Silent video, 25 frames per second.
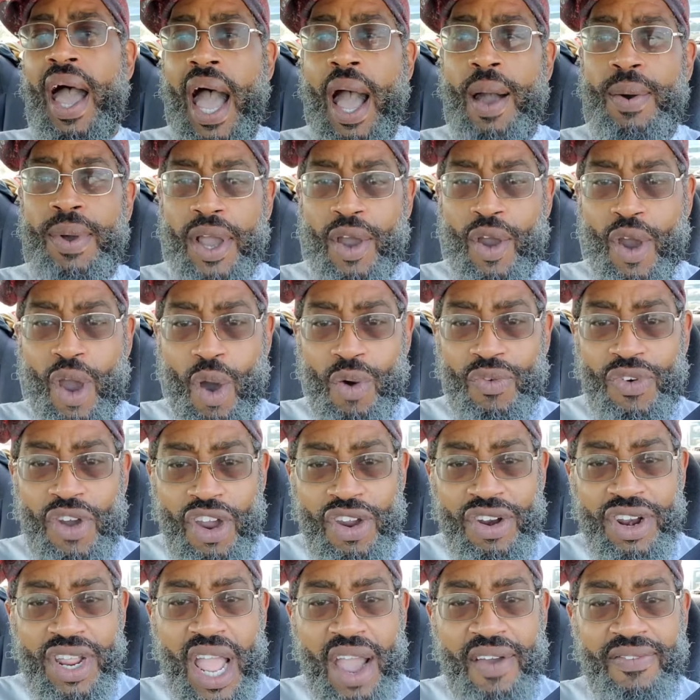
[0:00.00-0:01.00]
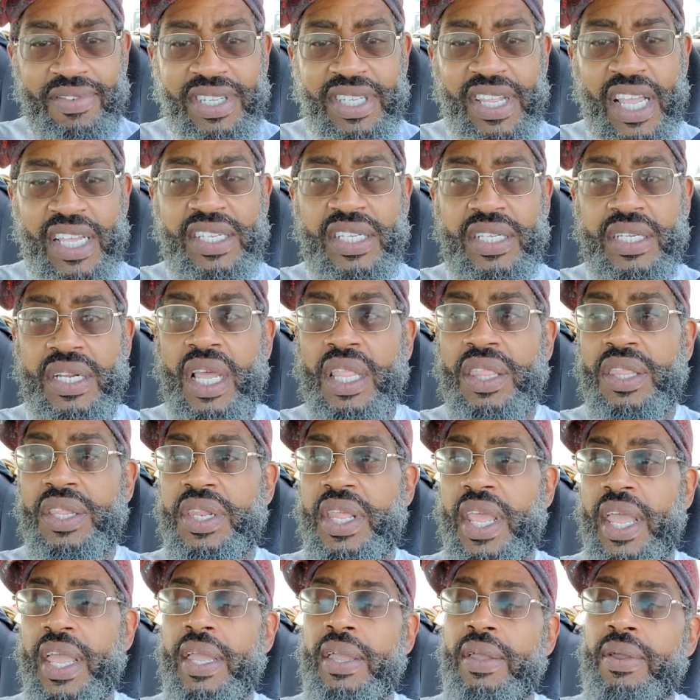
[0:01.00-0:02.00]
I overheard a conversation the
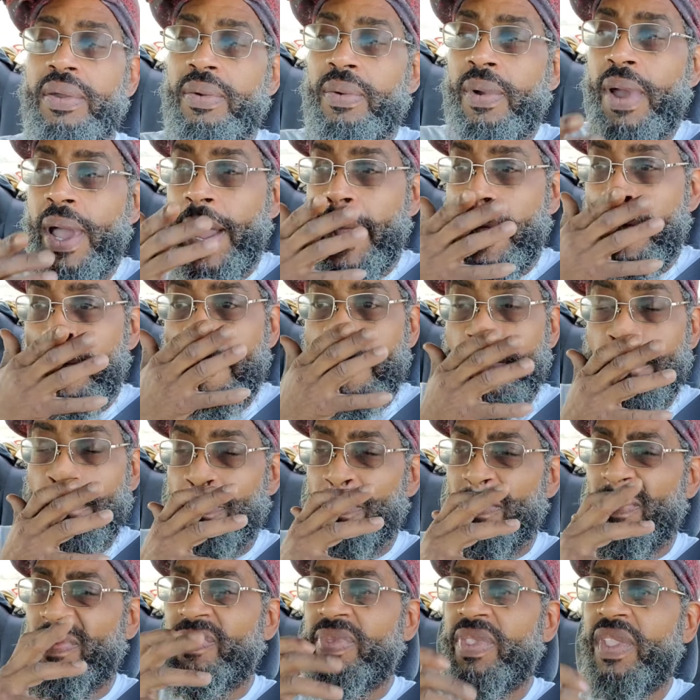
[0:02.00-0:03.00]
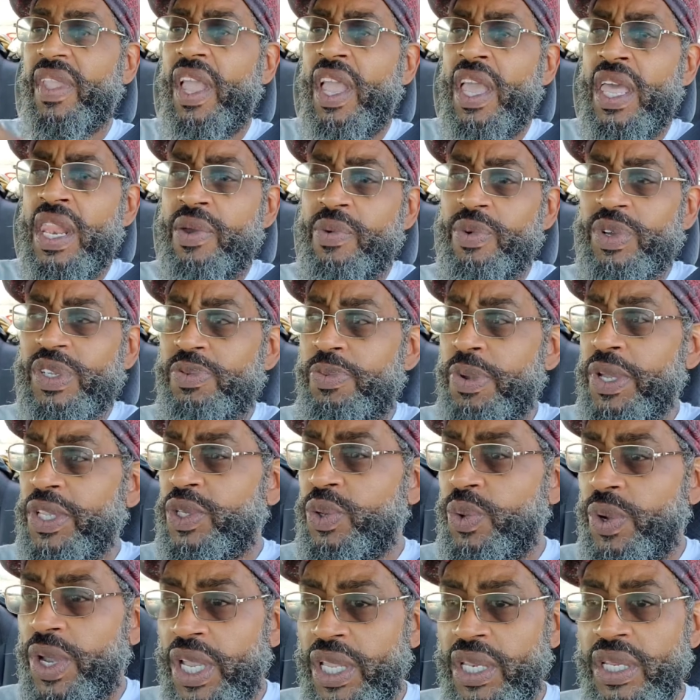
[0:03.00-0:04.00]
other day, right? And it was
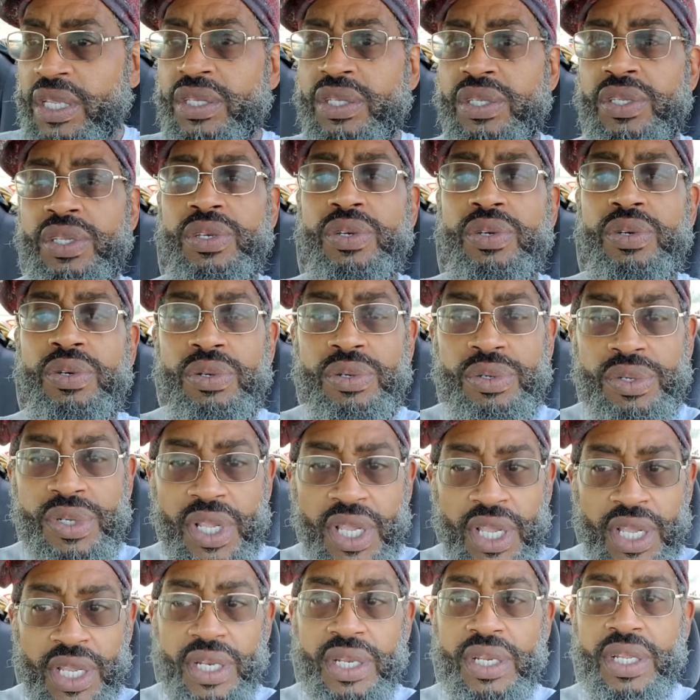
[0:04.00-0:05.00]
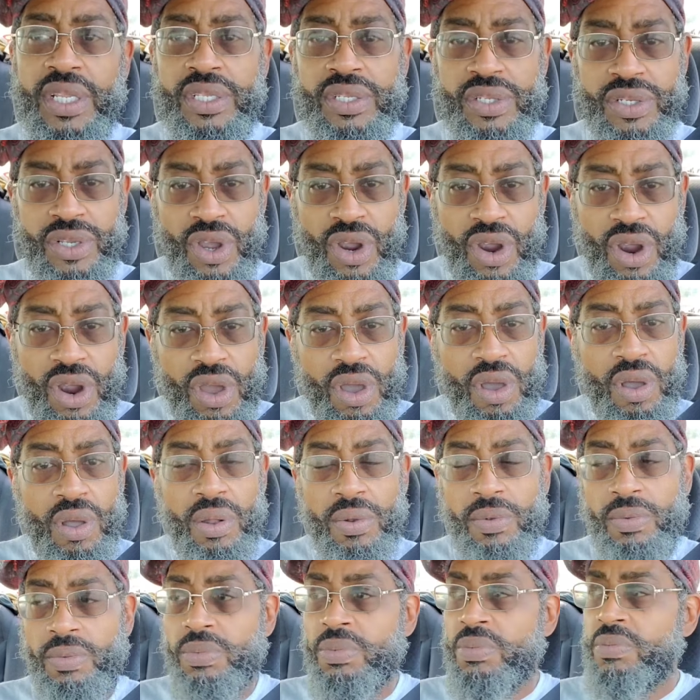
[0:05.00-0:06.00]
between this dude and his girl.
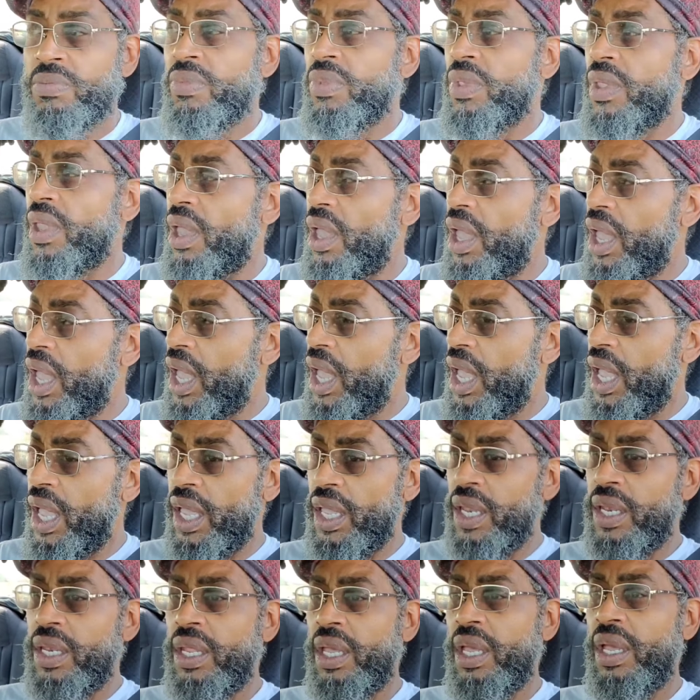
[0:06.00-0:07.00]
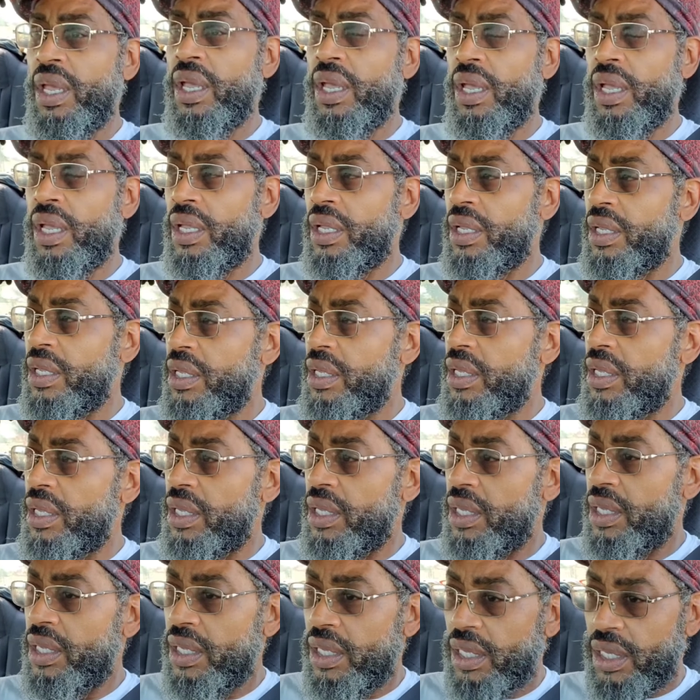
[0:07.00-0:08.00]
And, uh,
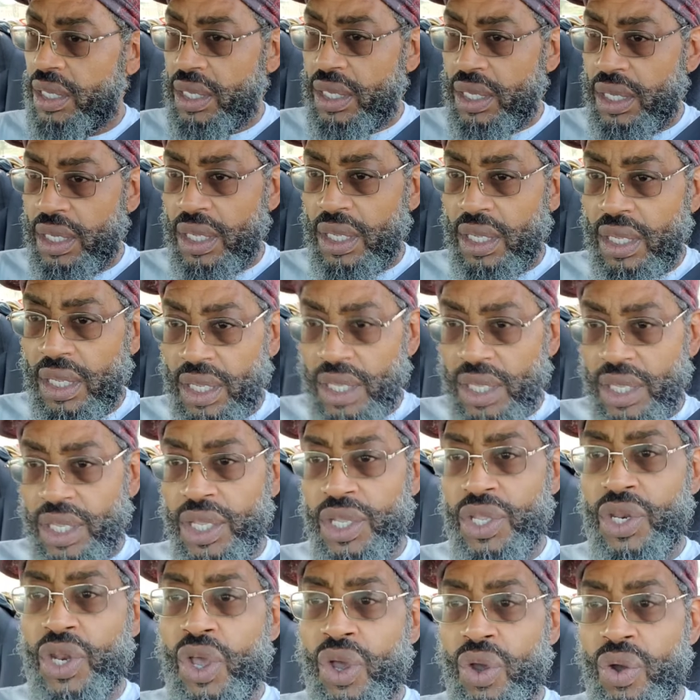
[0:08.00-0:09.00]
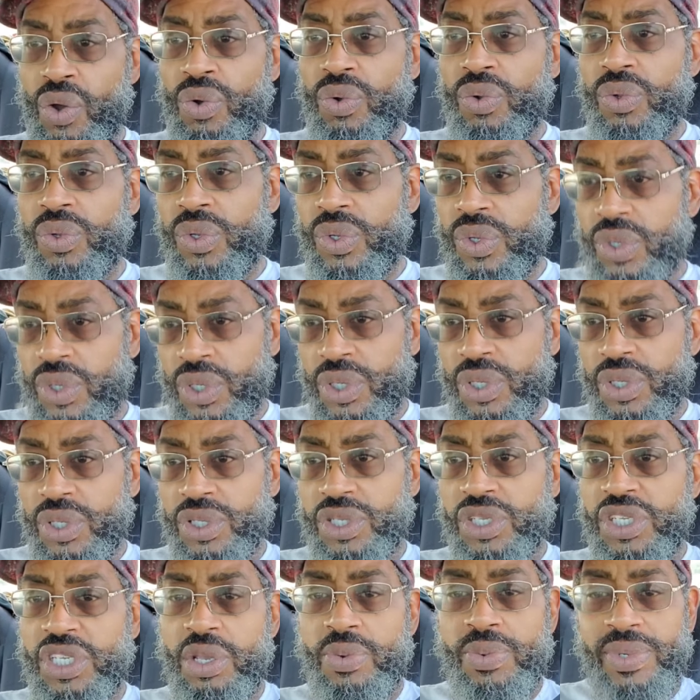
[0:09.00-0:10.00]
you know,
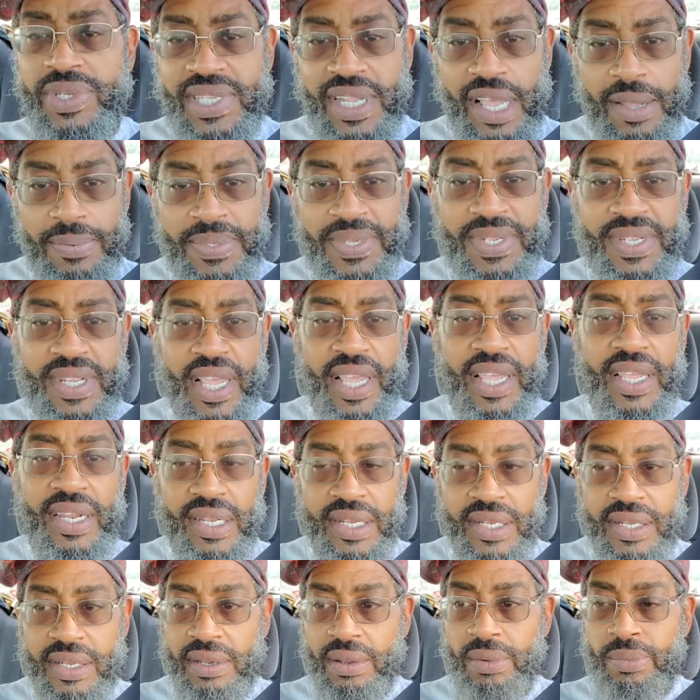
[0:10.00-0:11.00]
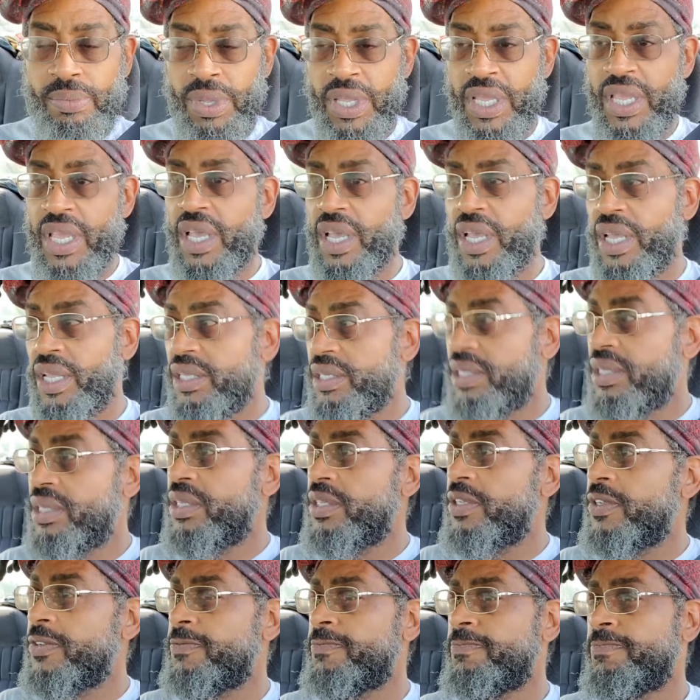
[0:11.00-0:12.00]
she was upset
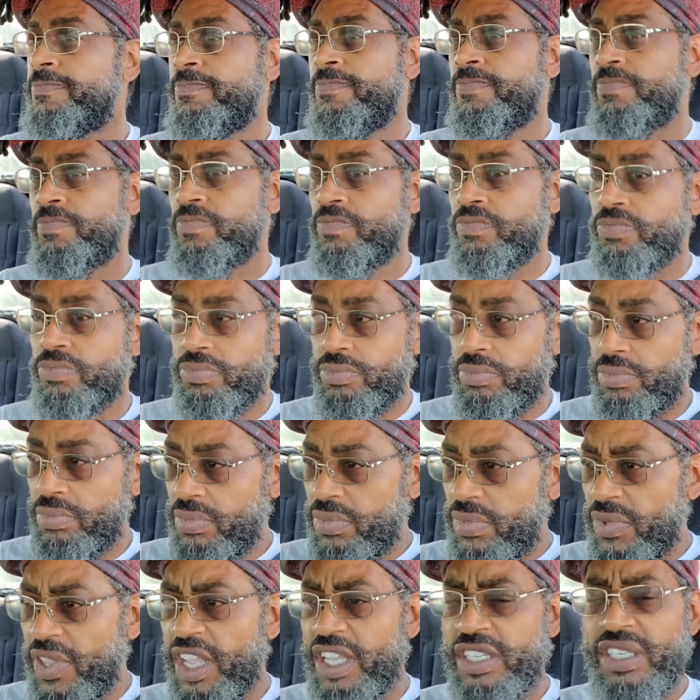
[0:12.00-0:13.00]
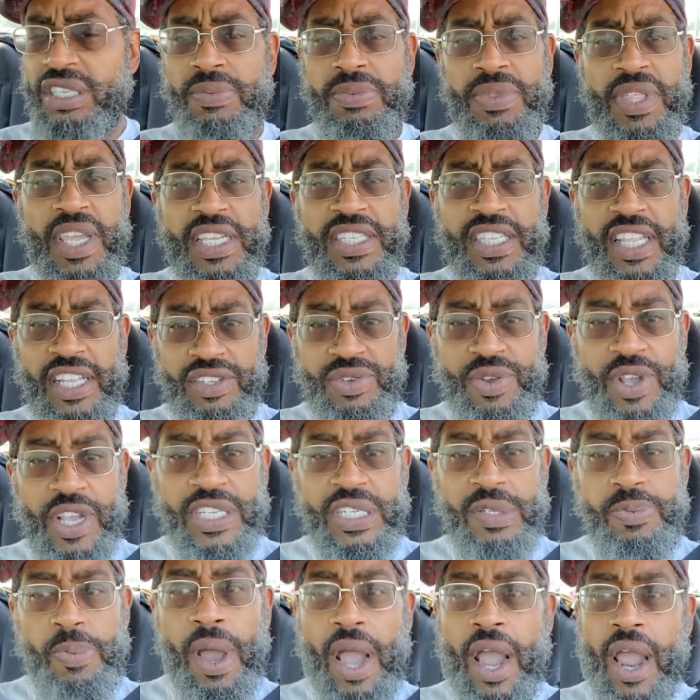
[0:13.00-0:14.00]
because some things that
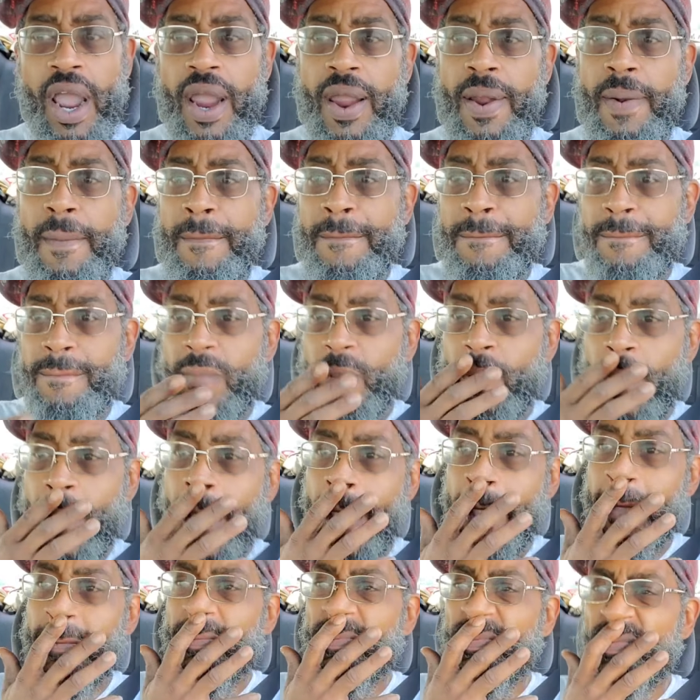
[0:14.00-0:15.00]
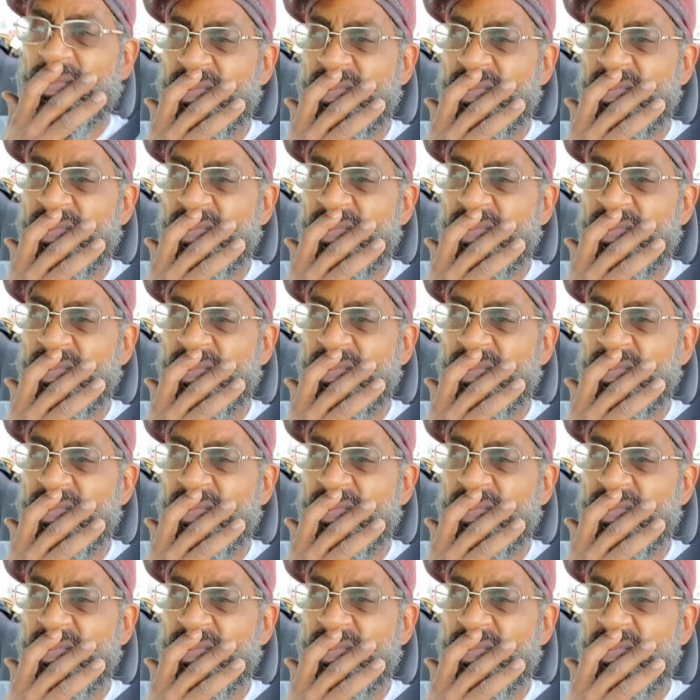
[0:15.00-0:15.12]
transpired, right?